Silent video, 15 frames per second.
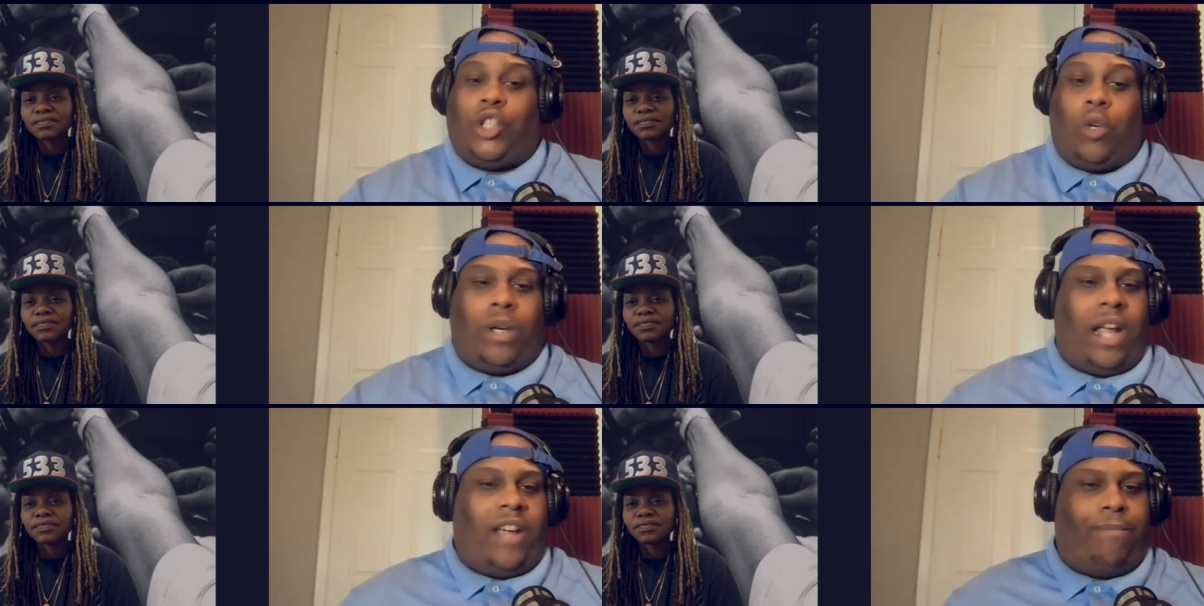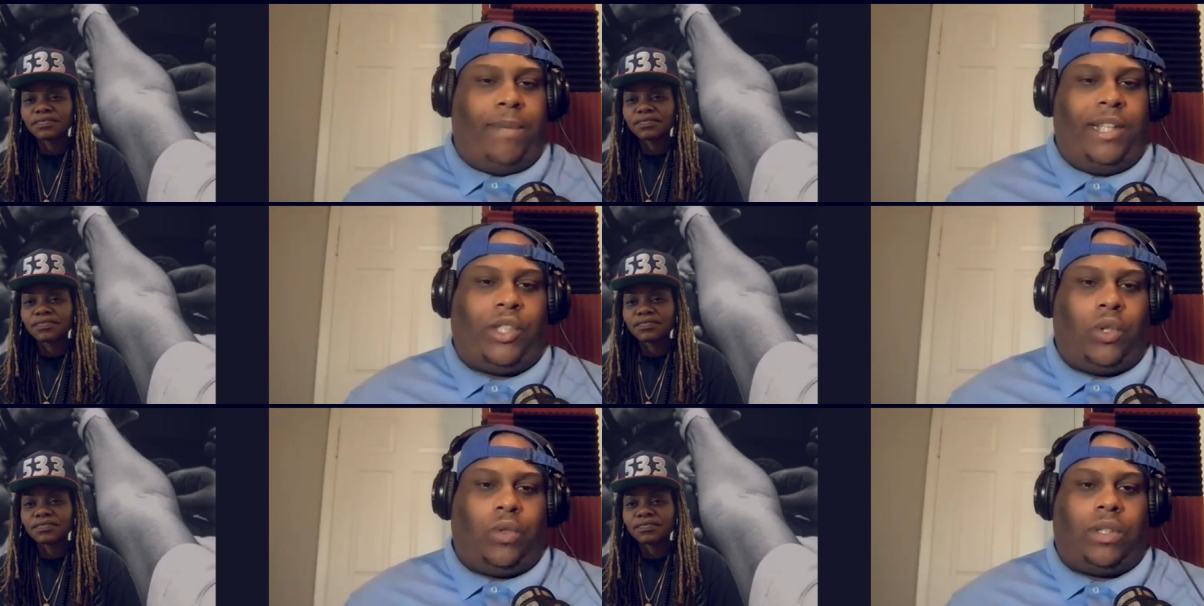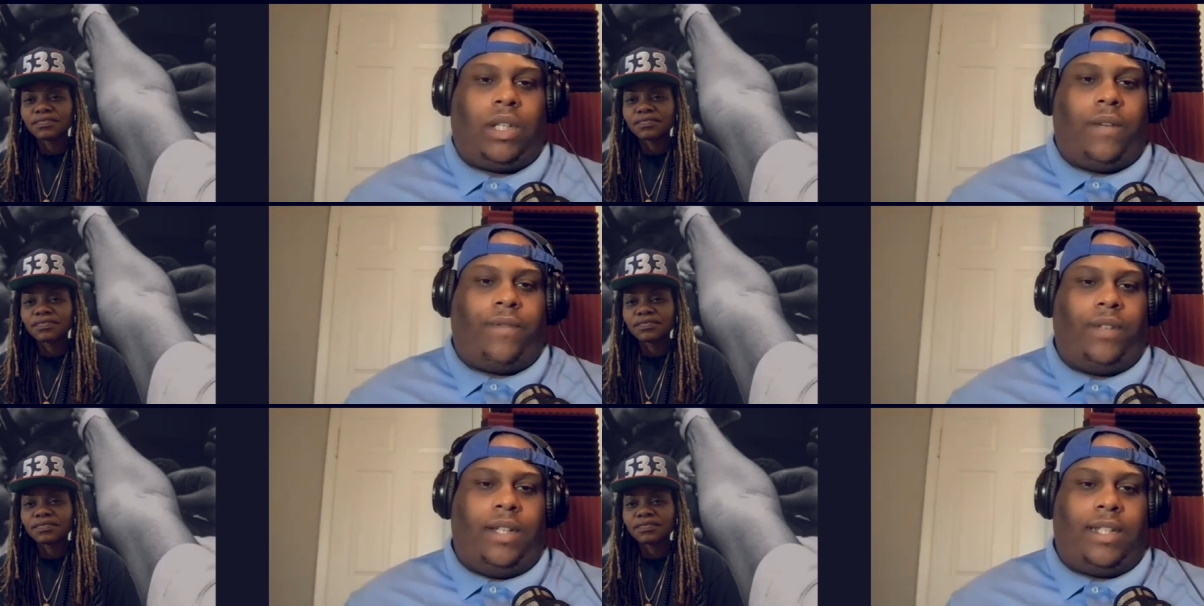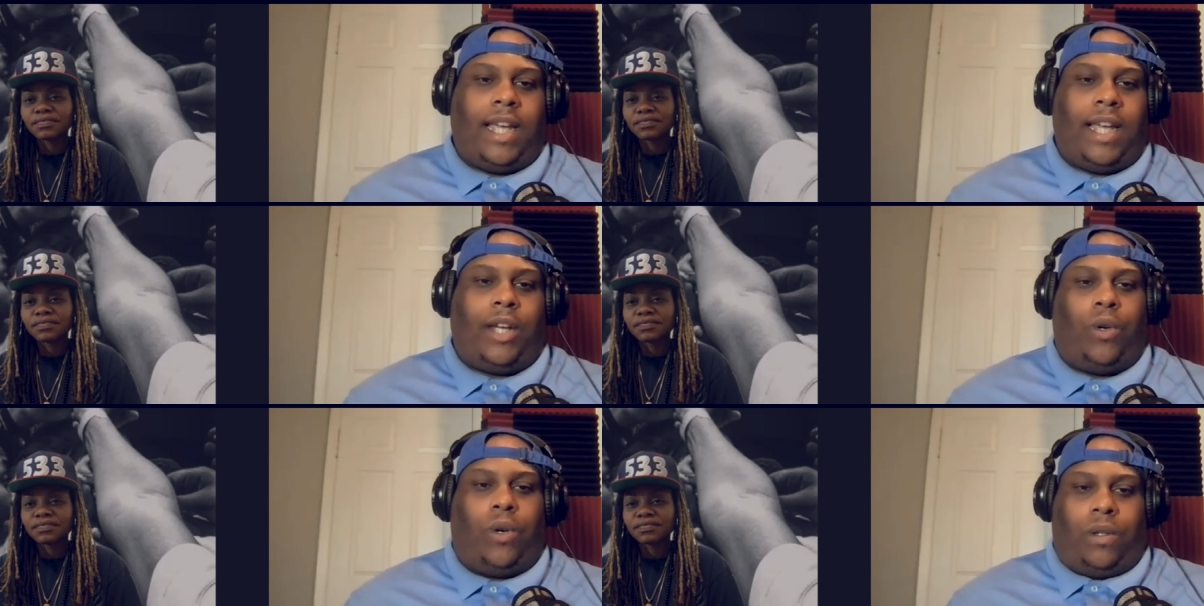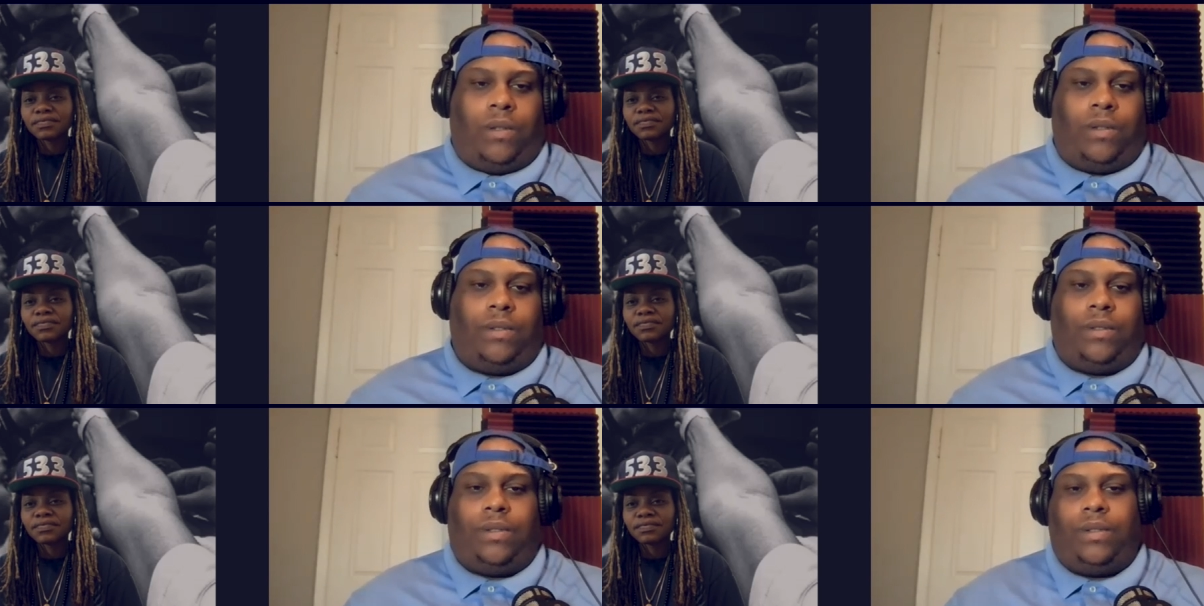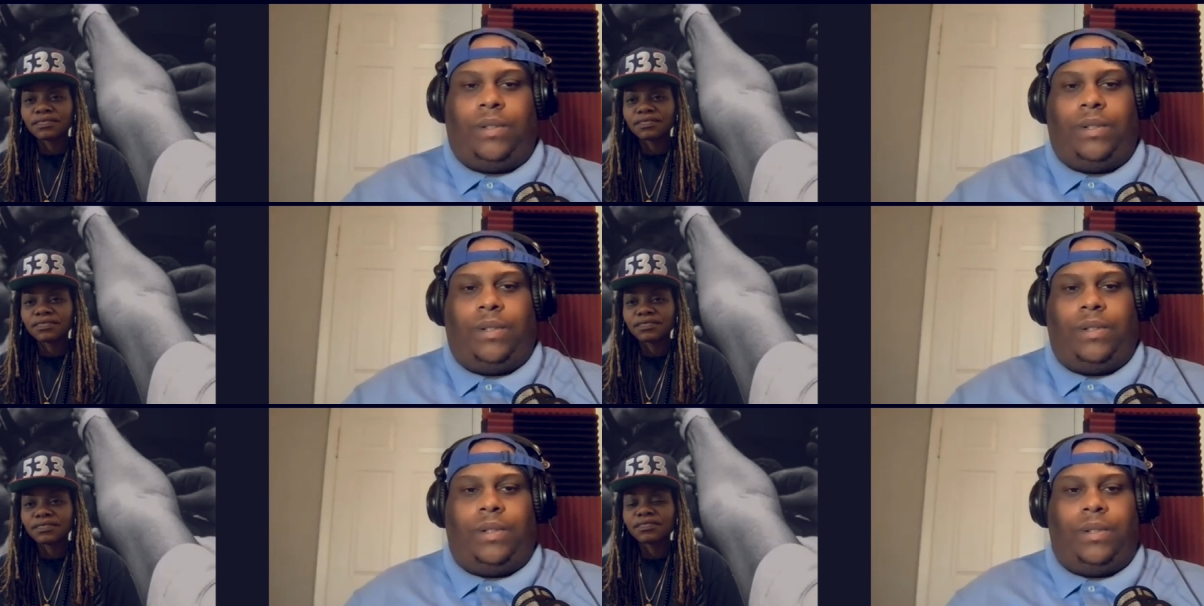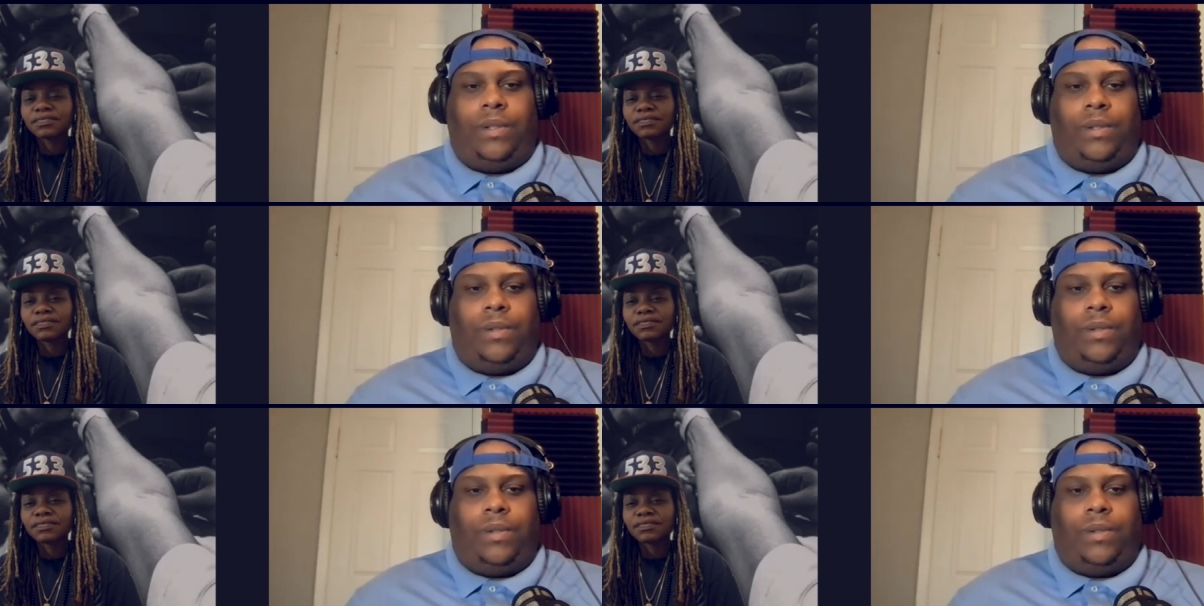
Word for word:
Speaker 1: don't have mental toughness at all. Uh,